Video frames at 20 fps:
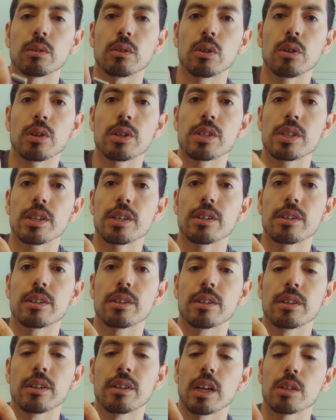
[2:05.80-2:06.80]
hooks
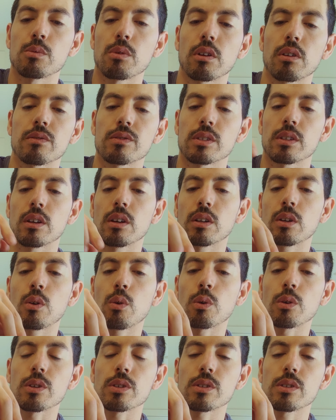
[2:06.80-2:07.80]
here, as well as, of
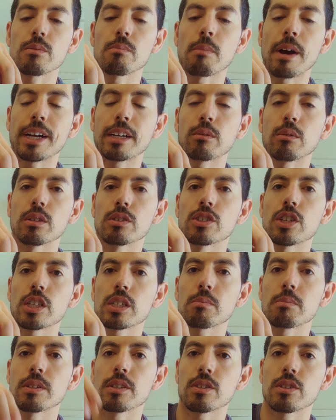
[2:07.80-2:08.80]
course, micro
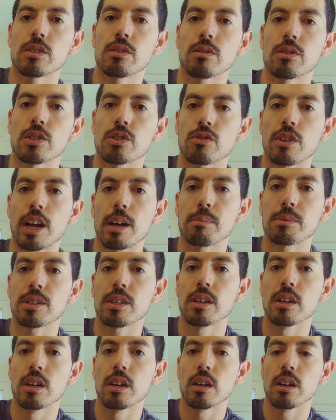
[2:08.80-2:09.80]
adjustments to the
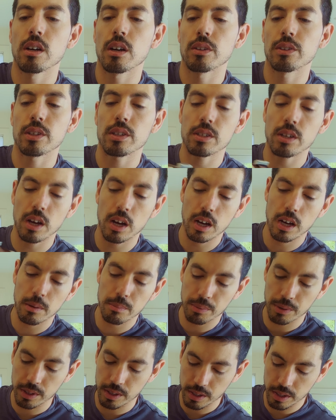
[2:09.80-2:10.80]
straps on the
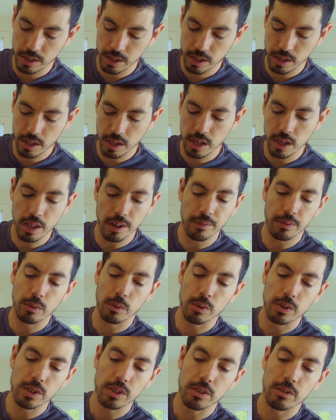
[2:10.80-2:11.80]
top. And of
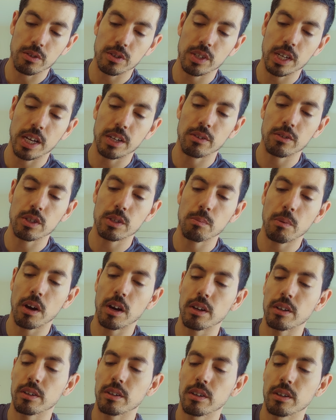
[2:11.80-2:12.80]
course, on your standard
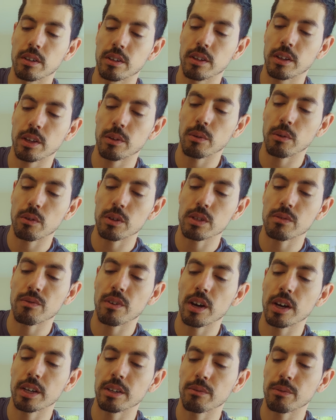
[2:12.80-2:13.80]
spot, you would always
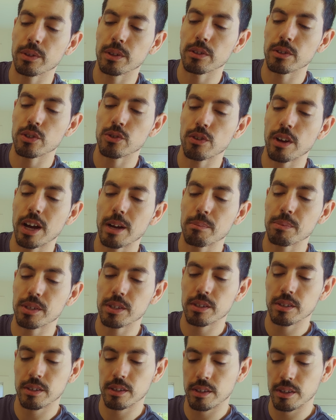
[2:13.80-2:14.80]
find for your
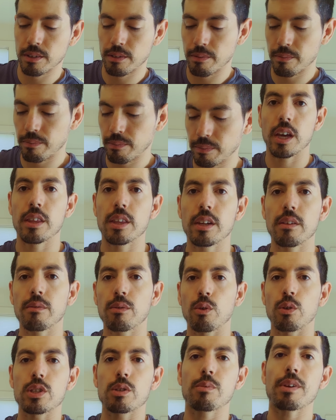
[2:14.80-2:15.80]
straps. And then
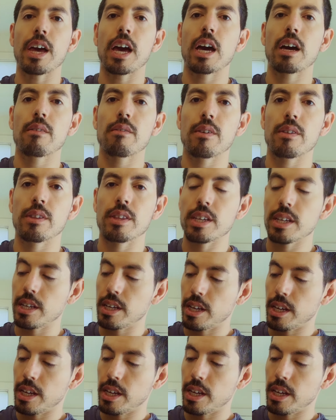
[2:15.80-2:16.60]
of course we have the